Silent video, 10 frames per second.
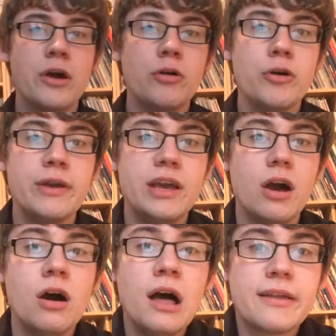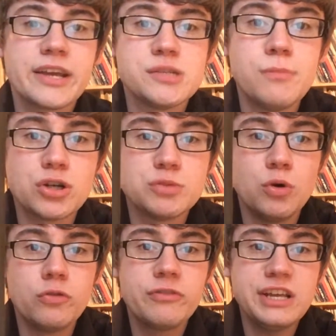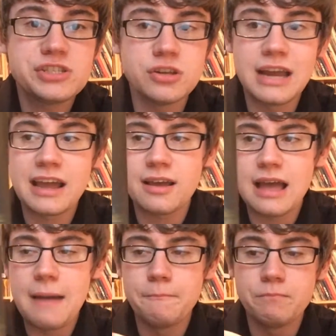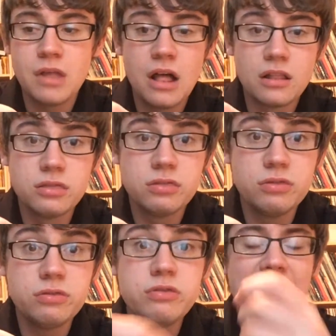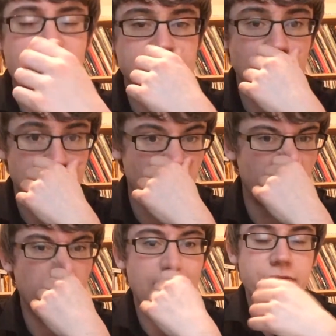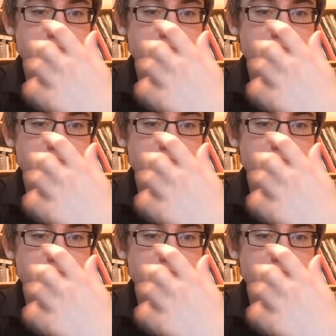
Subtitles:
photo here, like it's much more recent, it's much more like